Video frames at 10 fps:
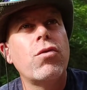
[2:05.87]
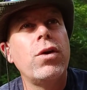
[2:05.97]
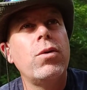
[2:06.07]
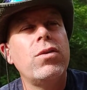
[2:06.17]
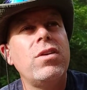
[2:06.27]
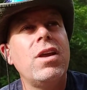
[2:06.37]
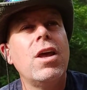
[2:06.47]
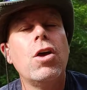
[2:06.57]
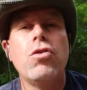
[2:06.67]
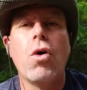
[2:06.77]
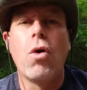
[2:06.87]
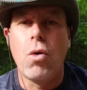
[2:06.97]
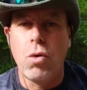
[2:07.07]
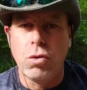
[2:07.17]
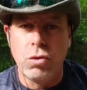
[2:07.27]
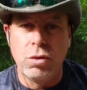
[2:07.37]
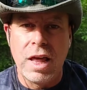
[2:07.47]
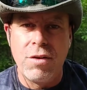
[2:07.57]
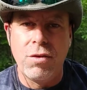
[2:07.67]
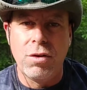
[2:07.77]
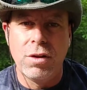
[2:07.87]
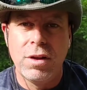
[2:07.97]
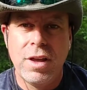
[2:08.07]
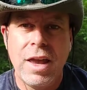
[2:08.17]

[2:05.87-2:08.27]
frequency to a whole new level.